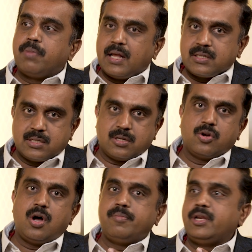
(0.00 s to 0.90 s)
plus a
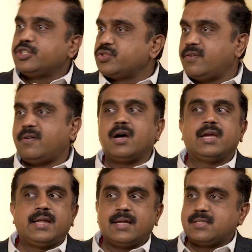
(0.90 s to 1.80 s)
combination of
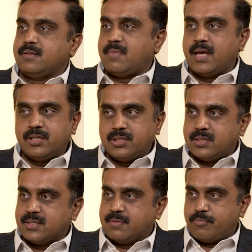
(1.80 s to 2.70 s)
architects and
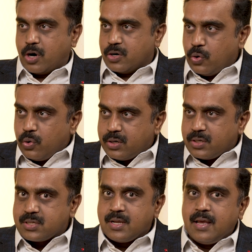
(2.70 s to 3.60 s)
managers and product
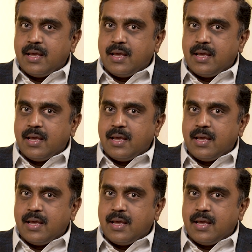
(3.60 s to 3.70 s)
owners